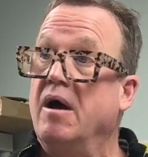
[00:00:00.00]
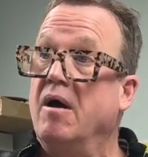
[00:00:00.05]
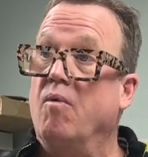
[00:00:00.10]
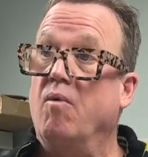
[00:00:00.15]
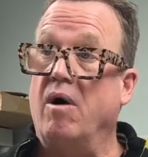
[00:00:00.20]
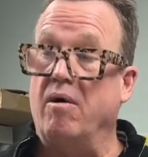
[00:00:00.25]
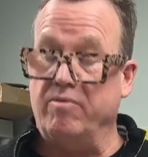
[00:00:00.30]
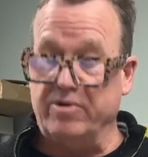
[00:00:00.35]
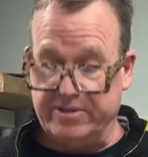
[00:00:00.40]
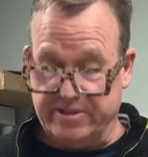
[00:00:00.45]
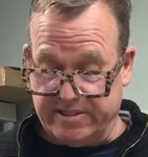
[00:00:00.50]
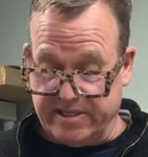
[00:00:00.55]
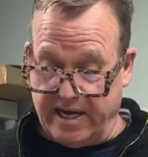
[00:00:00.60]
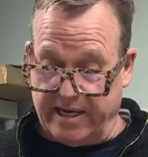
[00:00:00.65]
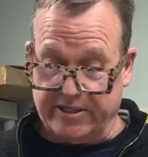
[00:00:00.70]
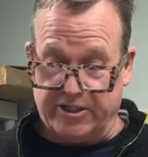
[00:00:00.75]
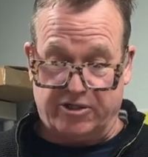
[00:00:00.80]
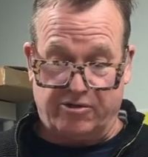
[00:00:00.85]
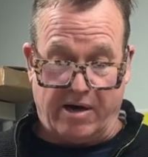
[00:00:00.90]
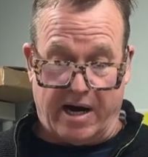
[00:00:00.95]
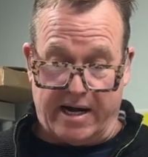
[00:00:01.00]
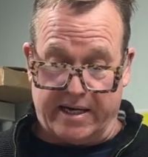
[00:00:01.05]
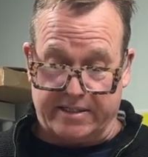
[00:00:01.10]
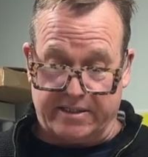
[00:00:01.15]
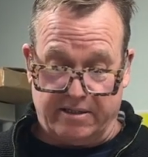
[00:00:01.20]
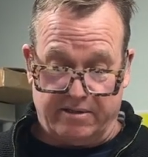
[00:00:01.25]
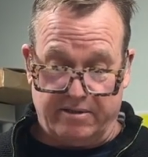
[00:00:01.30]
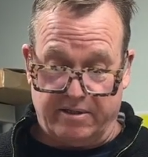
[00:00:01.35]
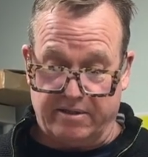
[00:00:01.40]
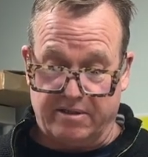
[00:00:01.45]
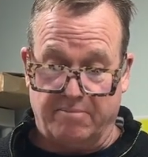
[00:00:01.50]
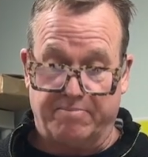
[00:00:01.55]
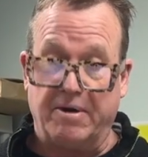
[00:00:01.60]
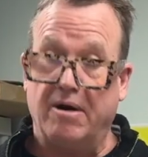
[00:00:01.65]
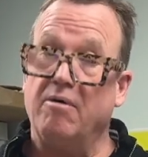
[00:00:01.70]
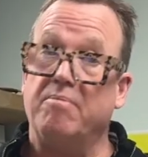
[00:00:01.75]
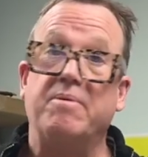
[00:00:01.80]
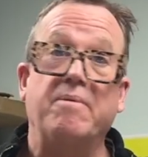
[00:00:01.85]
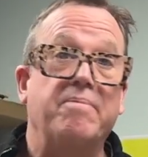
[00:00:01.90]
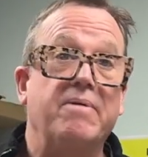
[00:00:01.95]
what was that tractor that the
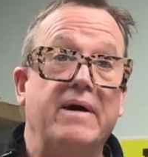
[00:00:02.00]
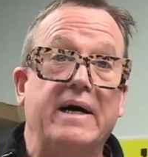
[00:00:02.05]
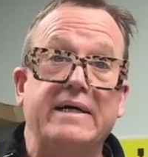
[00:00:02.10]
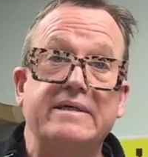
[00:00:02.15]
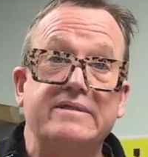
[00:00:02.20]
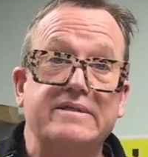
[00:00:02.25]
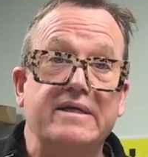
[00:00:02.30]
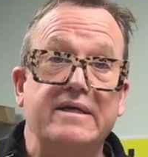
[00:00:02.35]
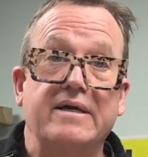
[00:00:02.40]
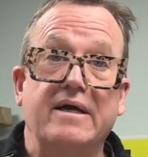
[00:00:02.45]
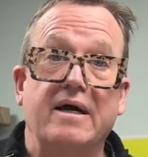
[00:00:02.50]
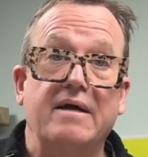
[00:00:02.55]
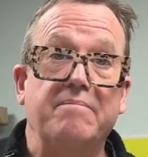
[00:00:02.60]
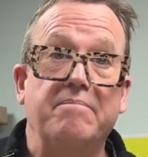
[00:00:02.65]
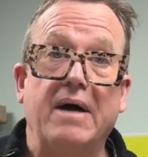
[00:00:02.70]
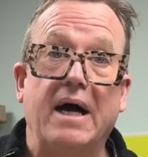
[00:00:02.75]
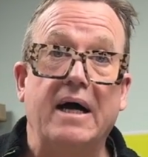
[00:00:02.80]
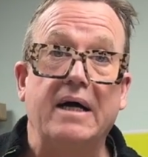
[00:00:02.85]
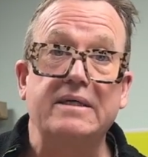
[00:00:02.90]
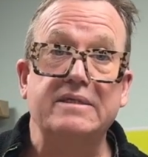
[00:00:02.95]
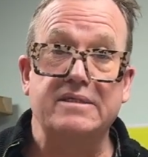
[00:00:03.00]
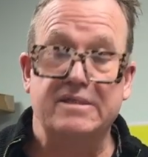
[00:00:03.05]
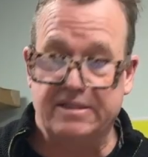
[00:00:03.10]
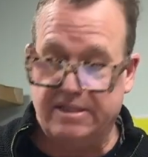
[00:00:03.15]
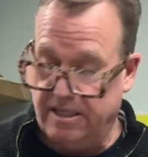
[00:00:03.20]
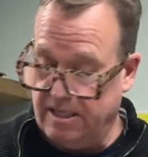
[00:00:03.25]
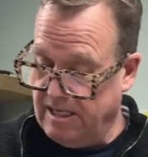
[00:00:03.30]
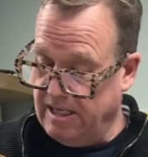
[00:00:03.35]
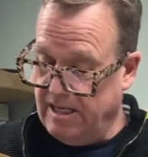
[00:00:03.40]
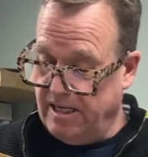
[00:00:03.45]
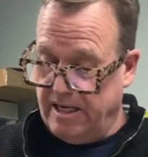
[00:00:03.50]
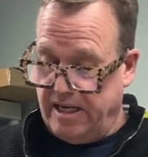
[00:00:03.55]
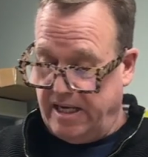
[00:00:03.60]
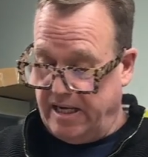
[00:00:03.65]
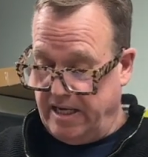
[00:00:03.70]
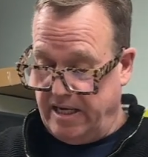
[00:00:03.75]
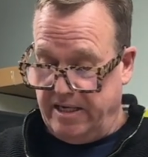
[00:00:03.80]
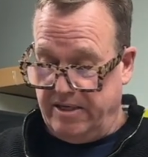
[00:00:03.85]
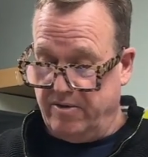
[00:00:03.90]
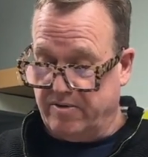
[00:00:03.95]
Pope of Plastic unboxed?
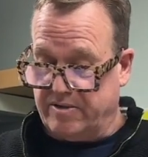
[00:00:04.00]
And